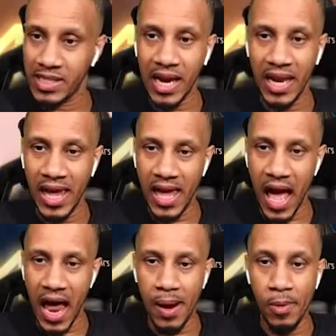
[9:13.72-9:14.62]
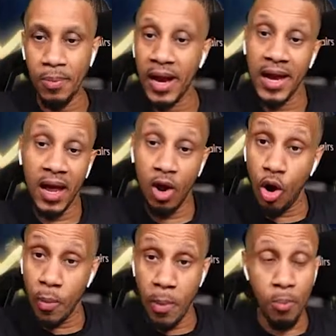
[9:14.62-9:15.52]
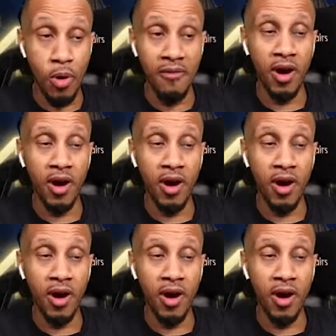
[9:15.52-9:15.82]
lately, and I've been playing it a lot with my brother,